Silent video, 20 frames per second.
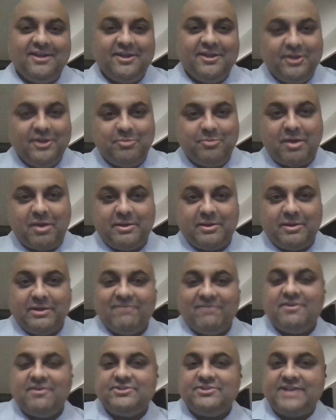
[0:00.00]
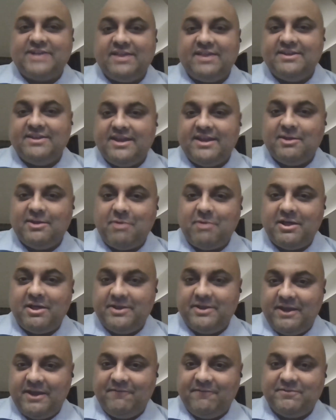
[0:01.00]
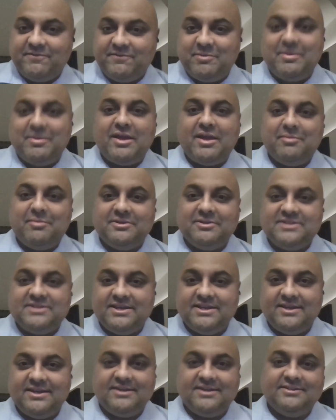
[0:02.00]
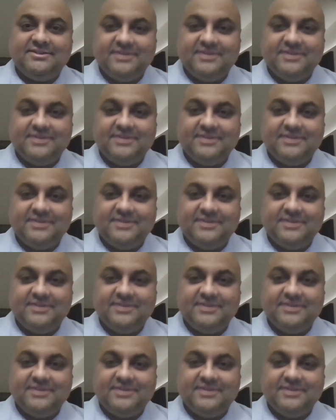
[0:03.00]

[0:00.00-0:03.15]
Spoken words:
you probably don't even understand the data well enough to be able to